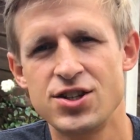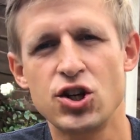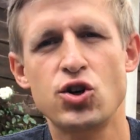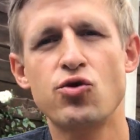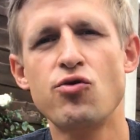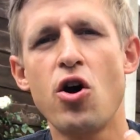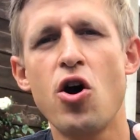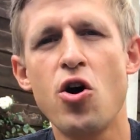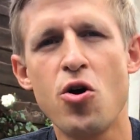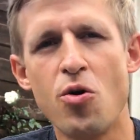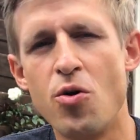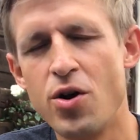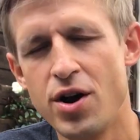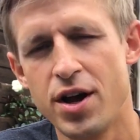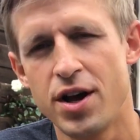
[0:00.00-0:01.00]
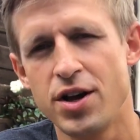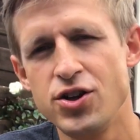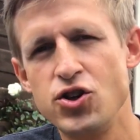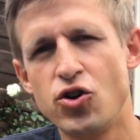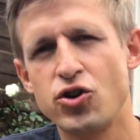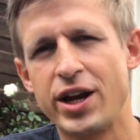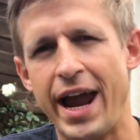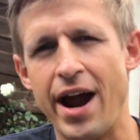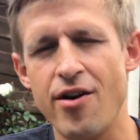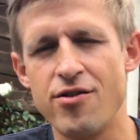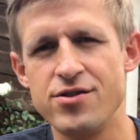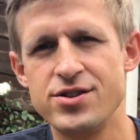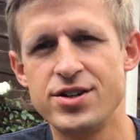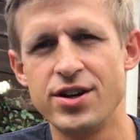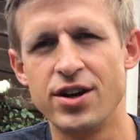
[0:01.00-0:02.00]
to grow your
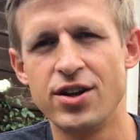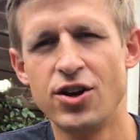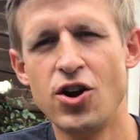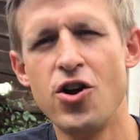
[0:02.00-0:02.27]
character,